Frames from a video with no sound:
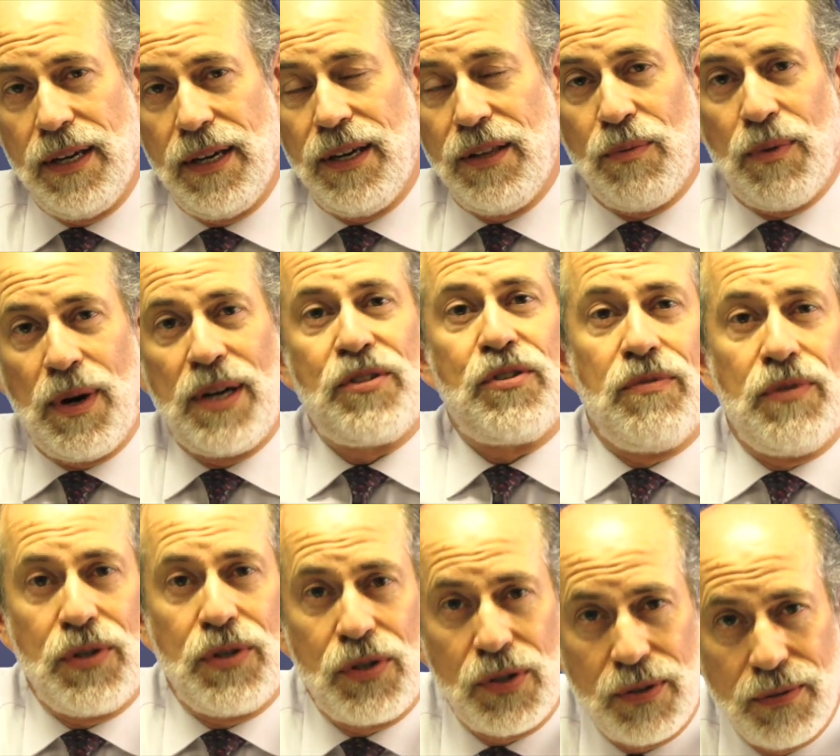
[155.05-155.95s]
and the rest
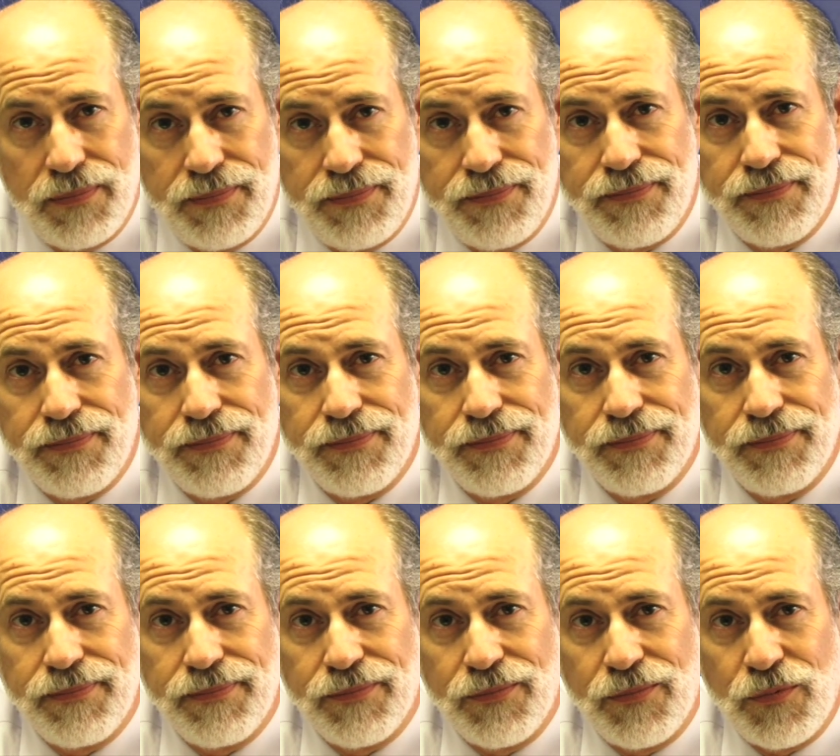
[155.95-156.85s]
of us,
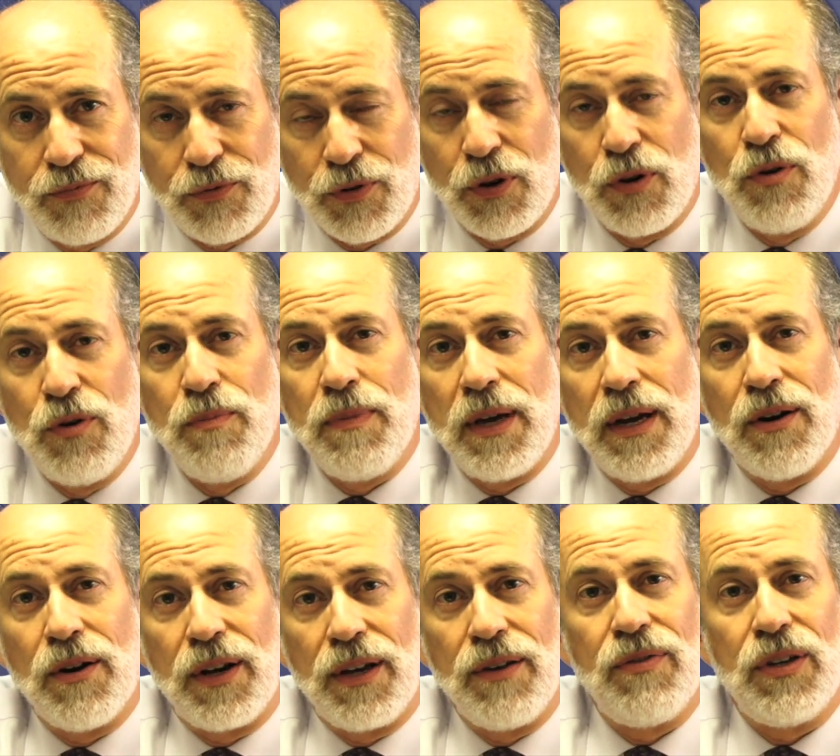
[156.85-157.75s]
for whom they
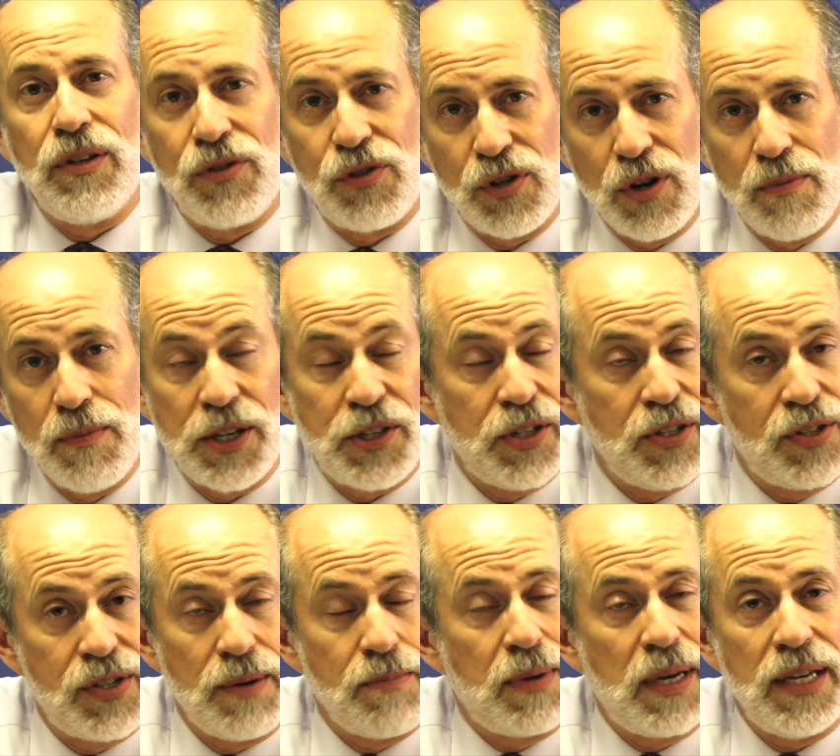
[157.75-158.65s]
are giving so much,
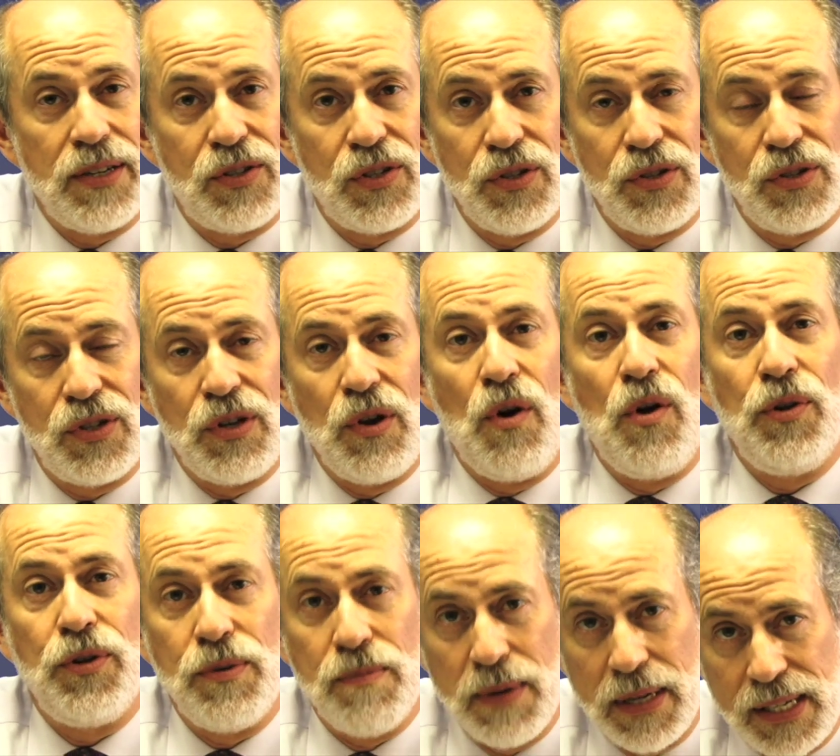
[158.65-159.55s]
in some cases the
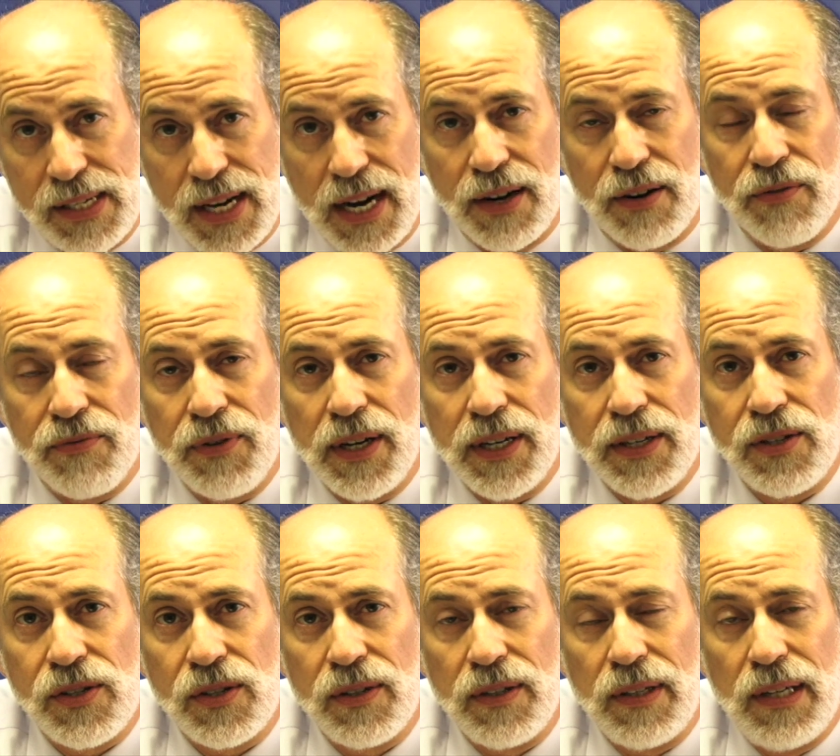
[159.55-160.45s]
ultimate
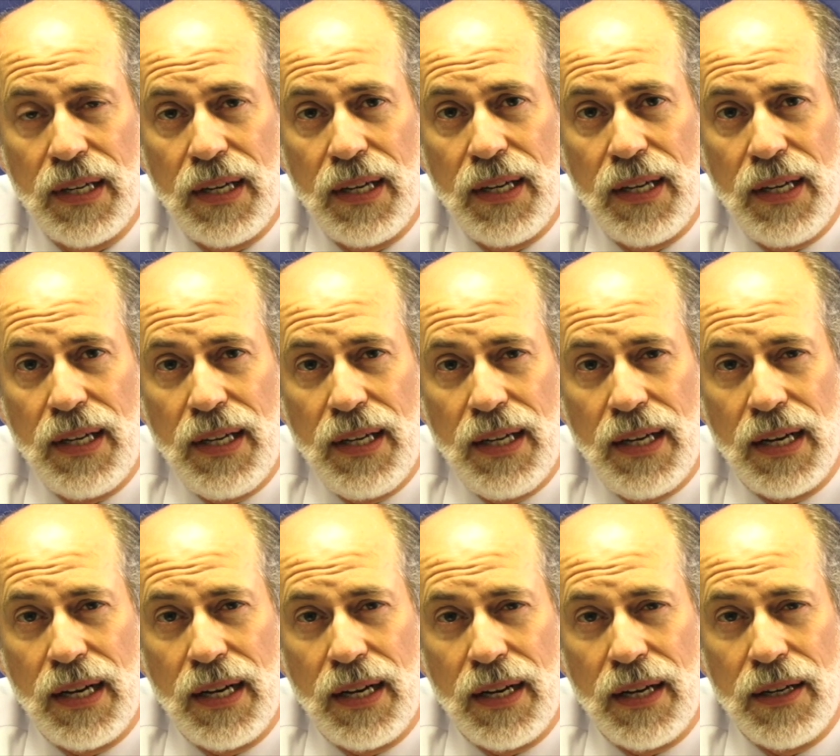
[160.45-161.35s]
sacrifice,
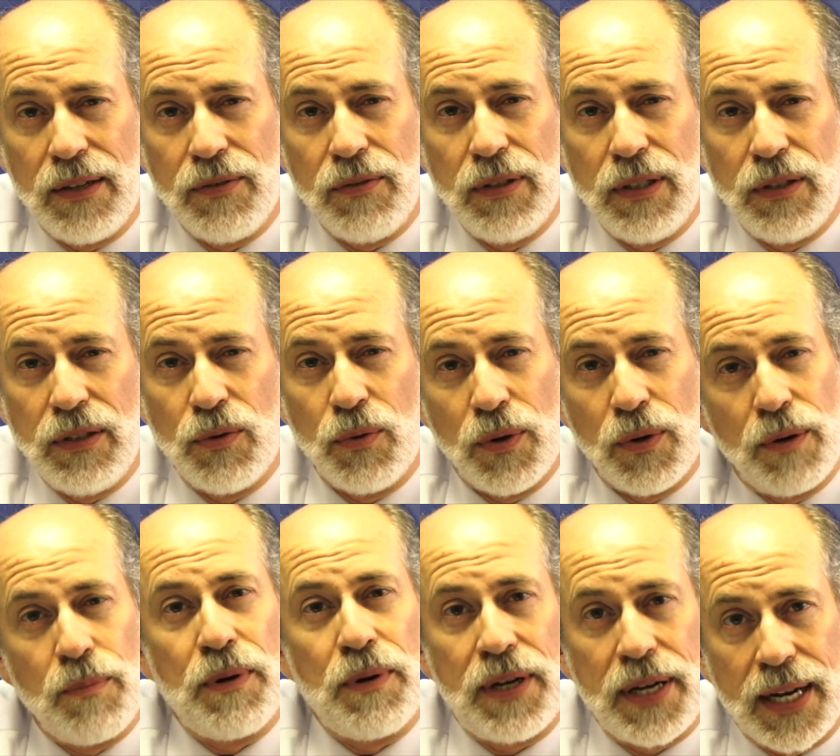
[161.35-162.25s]
uh, in order
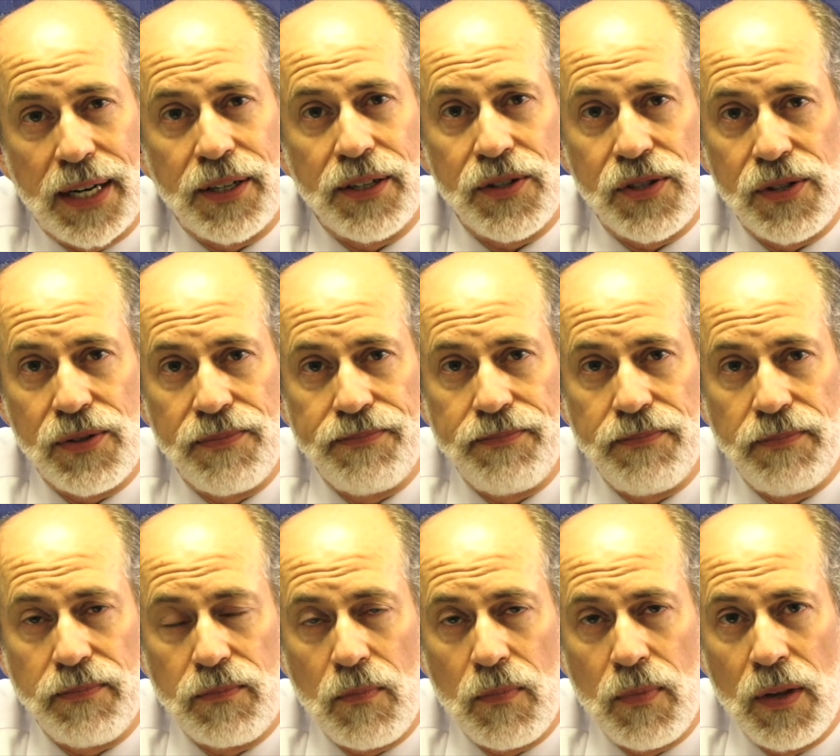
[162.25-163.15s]
to protect us.
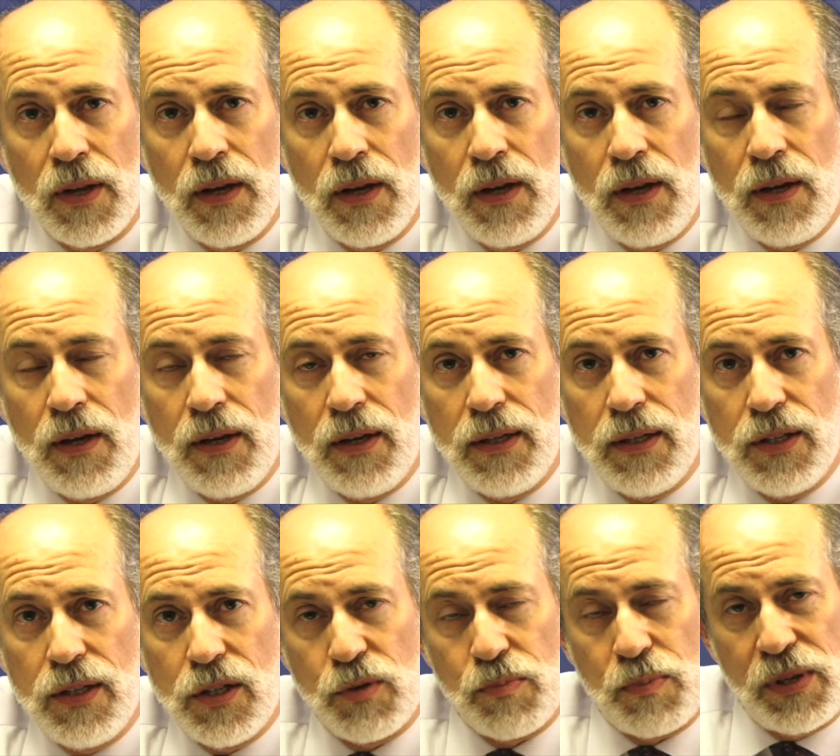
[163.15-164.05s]

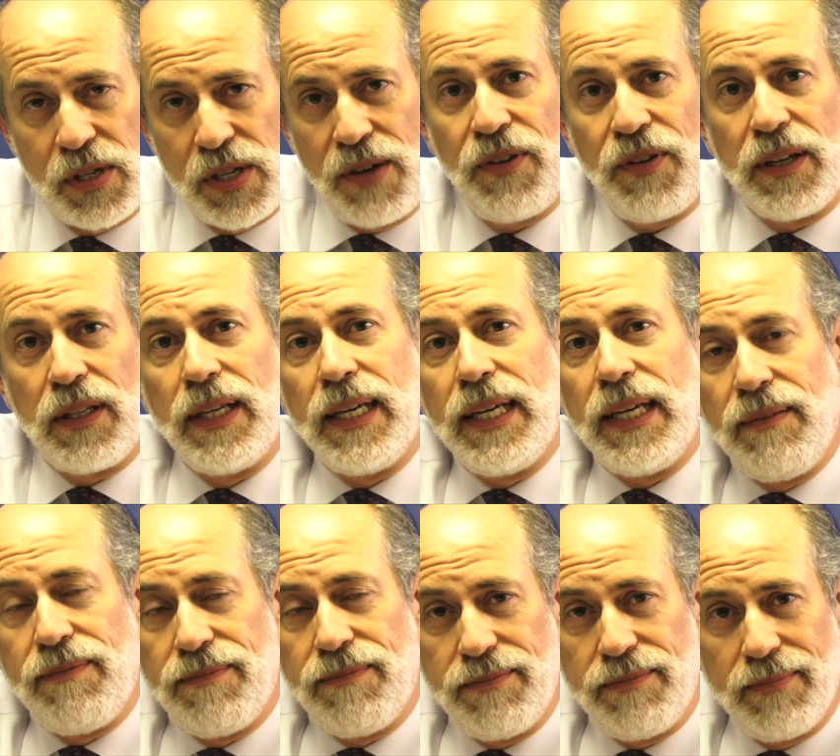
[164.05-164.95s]

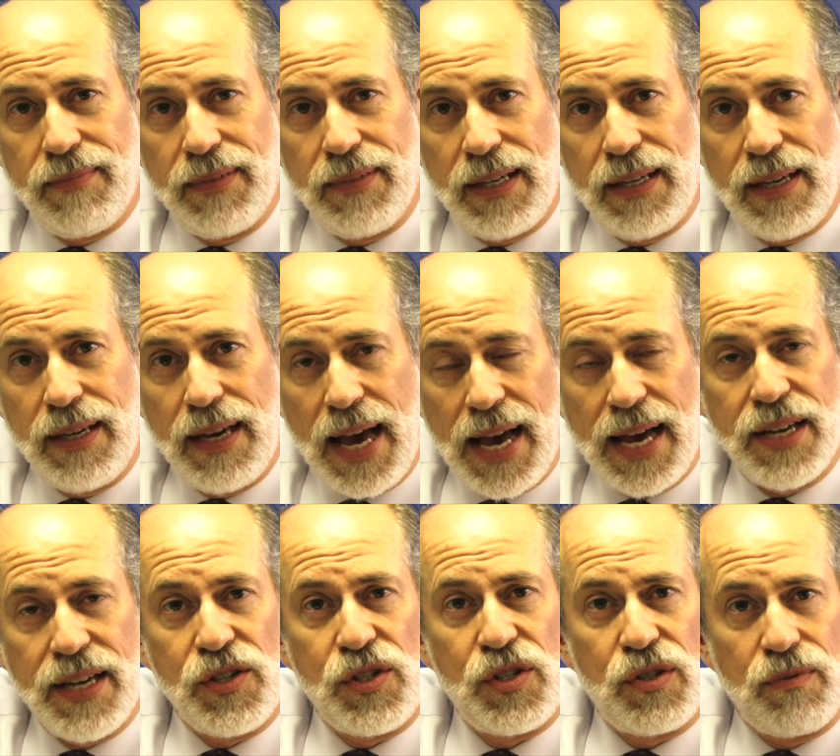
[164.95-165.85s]
Specifically,
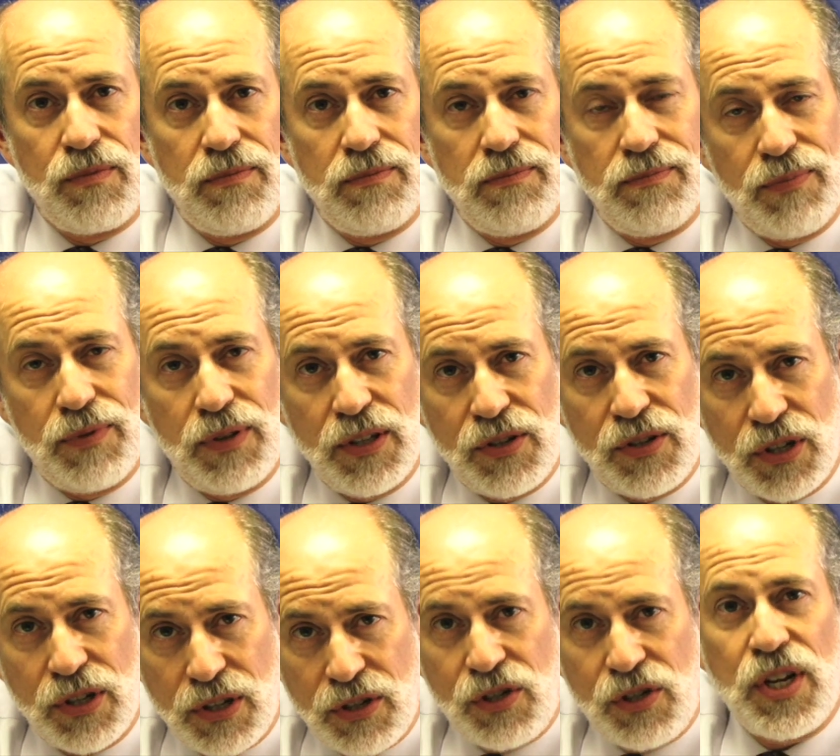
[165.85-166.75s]
as the
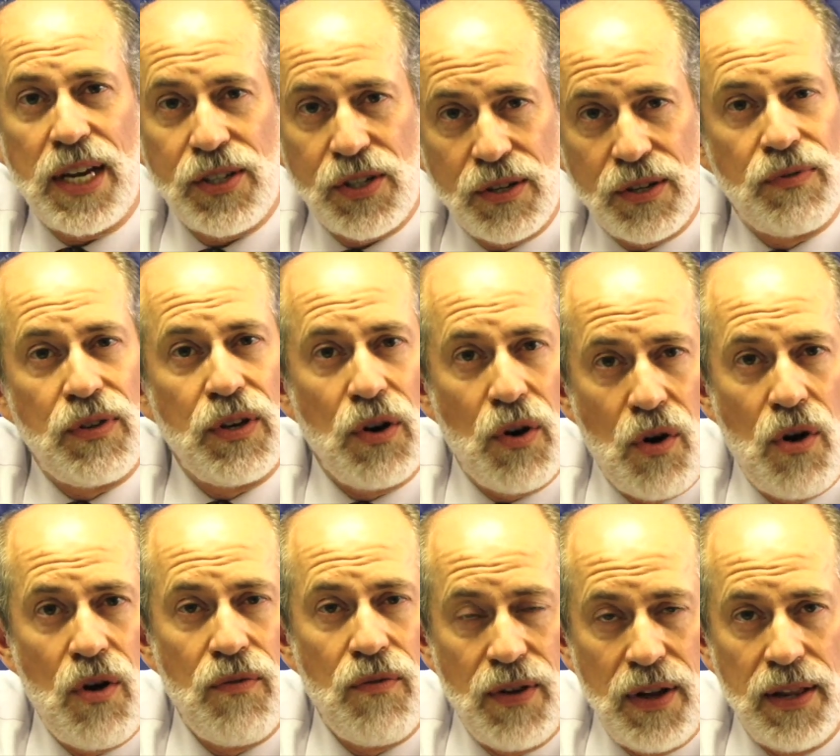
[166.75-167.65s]
success of the
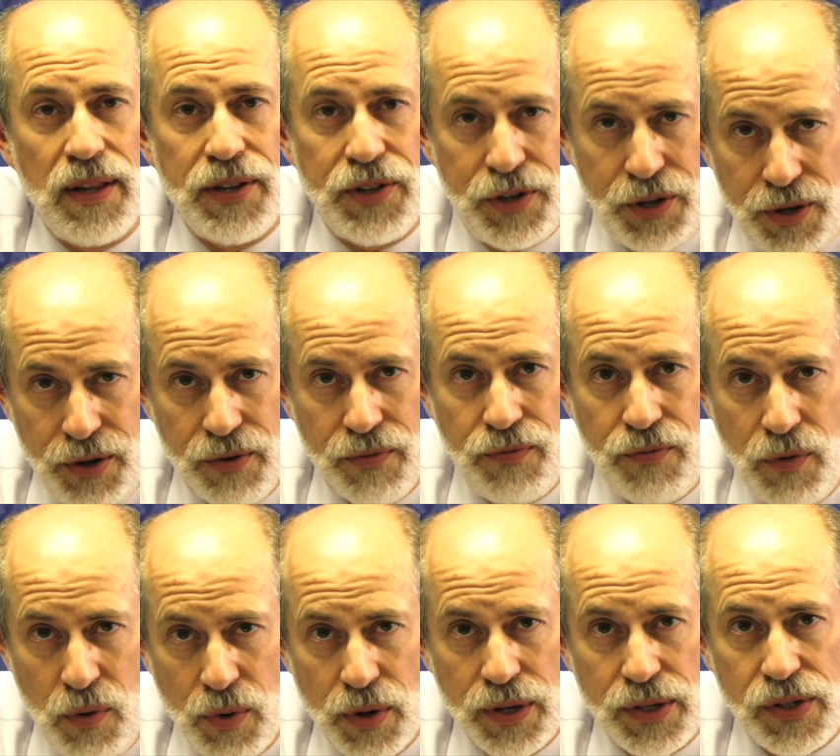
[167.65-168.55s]
all-volunteer
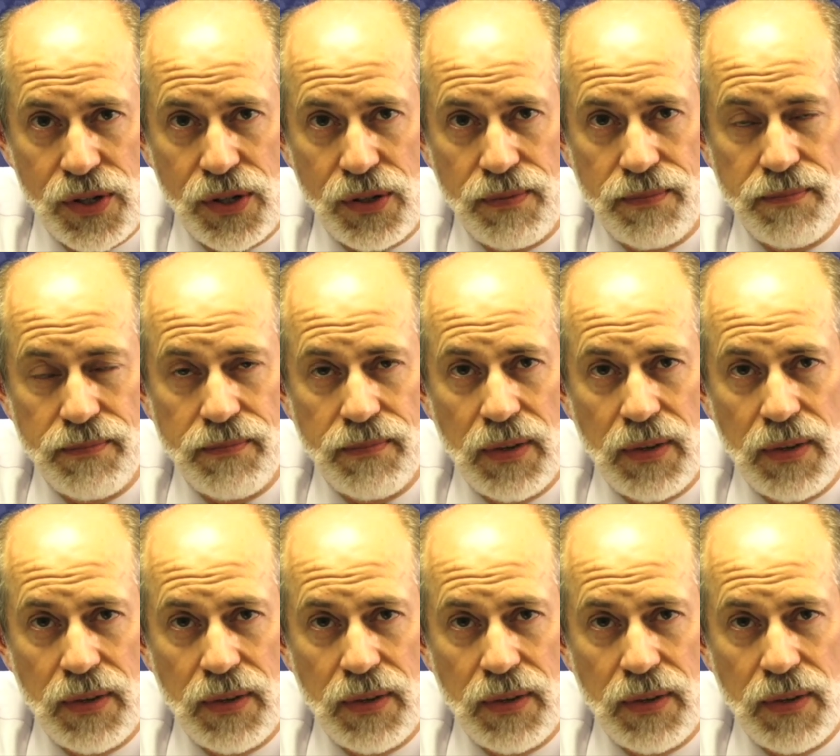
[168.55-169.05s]
force